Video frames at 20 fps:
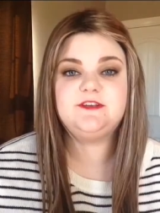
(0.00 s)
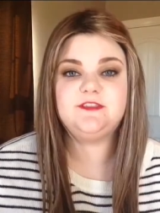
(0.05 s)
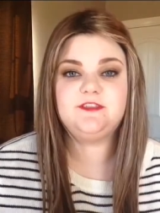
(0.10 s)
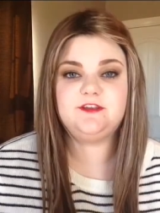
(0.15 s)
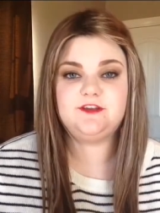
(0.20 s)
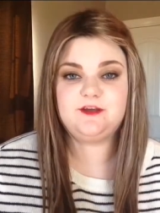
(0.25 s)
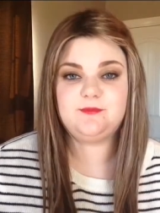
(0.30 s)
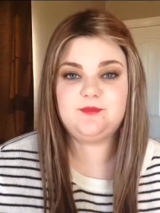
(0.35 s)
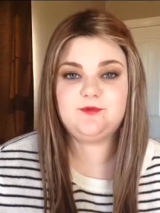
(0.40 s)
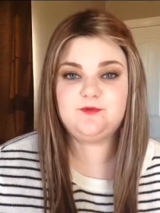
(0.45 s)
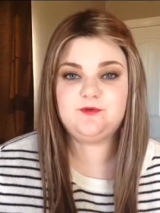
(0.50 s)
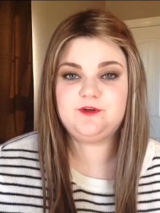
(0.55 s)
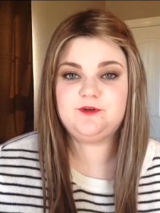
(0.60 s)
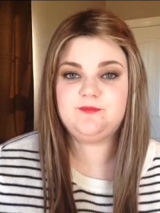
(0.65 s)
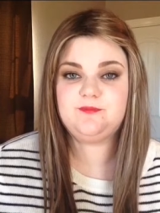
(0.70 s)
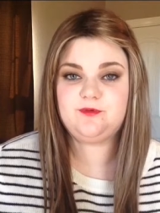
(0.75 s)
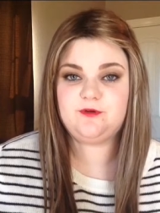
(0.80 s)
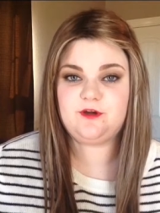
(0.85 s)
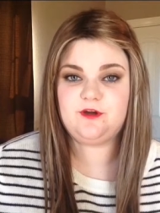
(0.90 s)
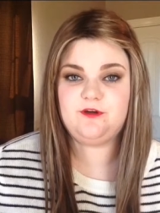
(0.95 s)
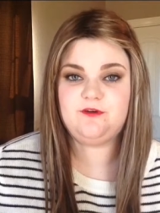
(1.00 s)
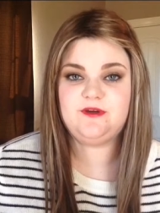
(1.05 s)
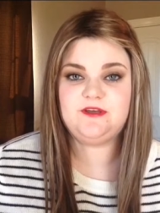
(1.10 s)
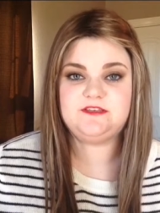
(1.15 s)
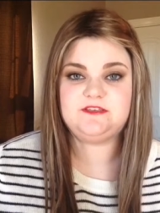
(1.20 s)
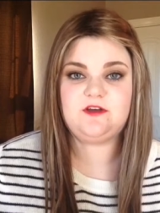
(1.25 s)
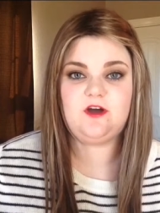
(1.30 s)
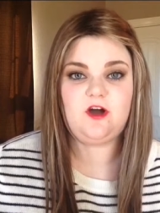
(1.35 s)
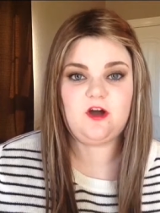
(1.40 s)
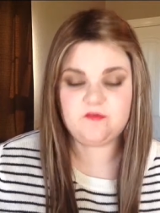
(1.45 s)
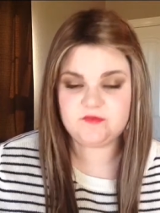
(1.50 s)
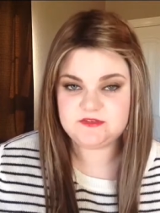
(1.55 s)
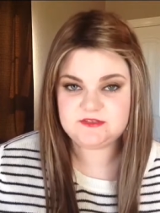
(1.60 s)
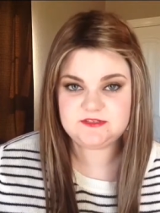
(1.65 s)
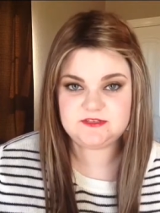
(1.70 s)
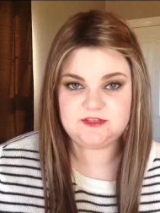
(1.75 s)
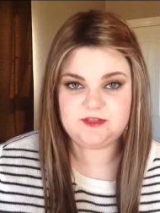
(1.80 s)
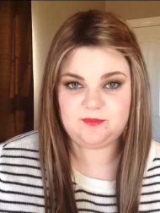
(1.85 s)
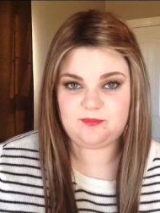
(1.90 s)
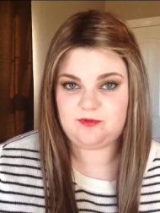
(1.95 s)
The number one pro is
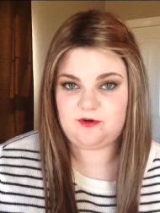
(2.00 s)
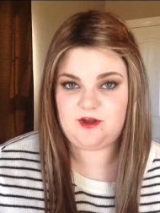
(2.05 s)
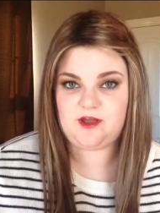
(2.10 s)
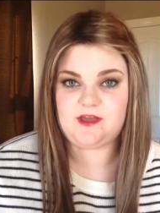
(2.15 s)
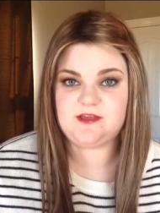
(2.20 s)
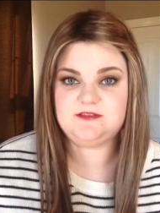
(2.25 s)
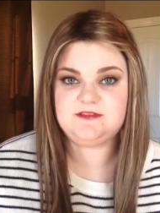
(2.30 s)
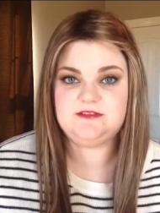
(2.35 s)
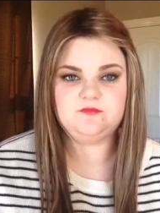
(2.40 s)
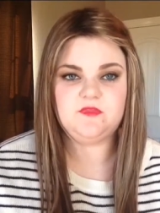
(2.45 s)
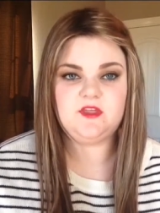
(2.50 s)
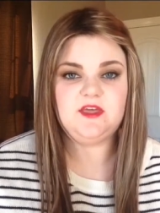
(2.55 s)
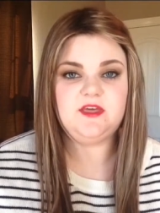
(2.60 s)
obviously the price.